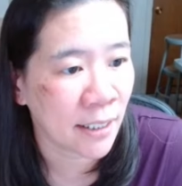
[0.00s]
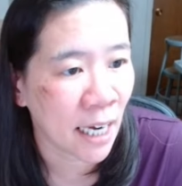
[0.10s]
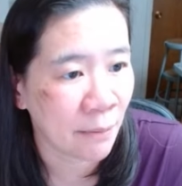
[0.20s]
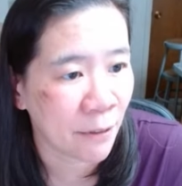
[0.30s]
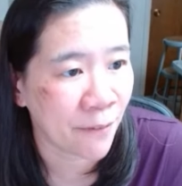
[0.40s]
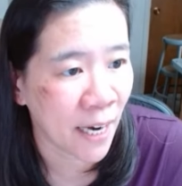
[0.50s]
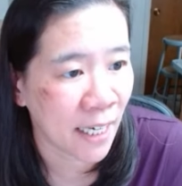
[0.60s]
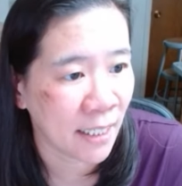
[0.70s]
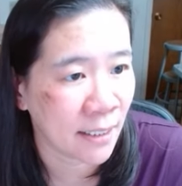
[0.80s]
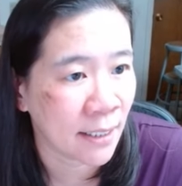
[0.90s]
to
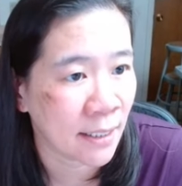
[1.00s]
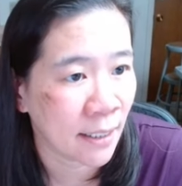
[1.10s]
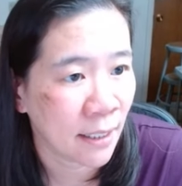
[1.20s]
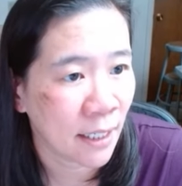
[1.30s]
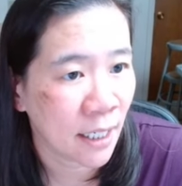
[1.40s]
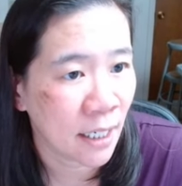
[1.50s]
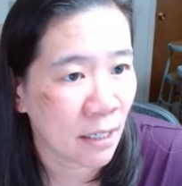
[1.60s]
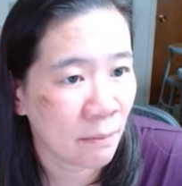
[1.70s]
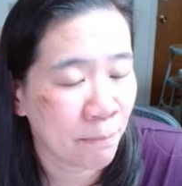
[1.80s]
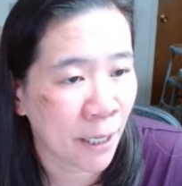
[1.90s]
MFAs.
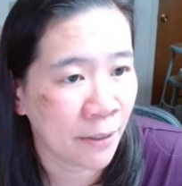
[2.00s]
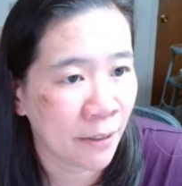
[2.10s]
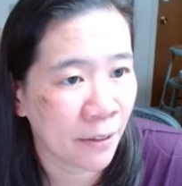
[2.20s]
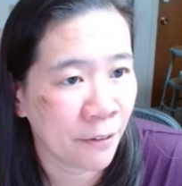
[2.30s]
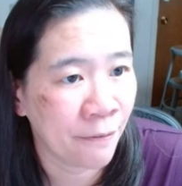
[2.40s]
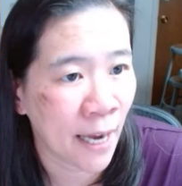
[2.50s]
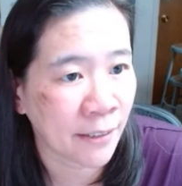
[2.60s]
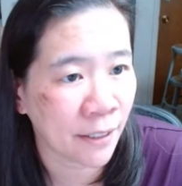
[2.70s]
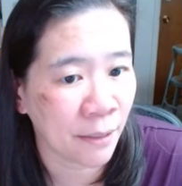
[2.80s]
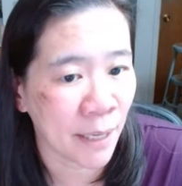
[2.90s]
But the
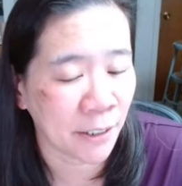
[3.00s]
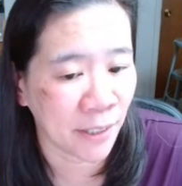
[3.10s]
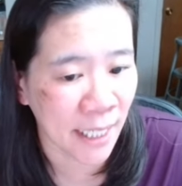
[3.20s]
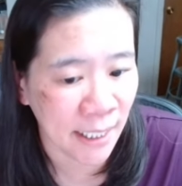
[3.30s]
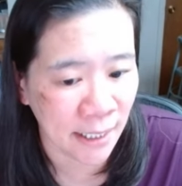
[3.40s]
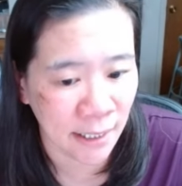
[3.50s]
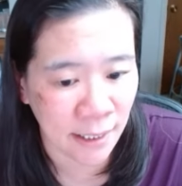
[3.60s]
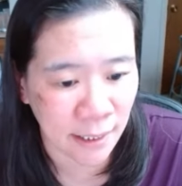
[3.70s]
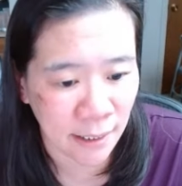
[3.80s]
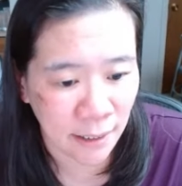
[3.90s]
fact of the matter
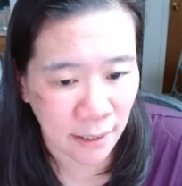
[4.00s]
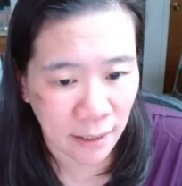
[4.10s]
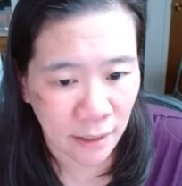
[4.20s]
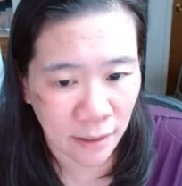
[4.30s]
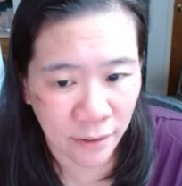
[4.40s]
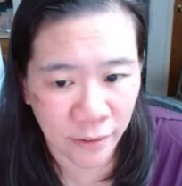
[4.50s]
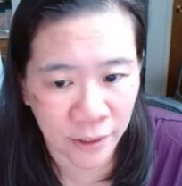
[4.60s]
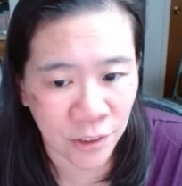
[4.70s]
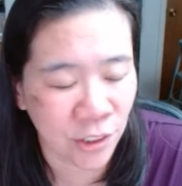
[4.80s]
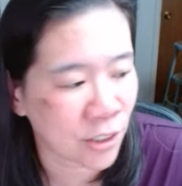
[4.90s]
is,
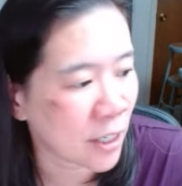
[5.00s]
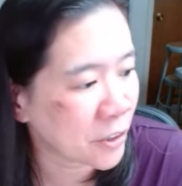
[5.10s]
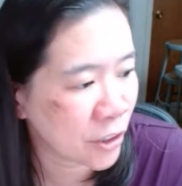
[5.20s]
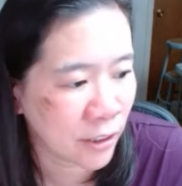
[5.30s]
there's such a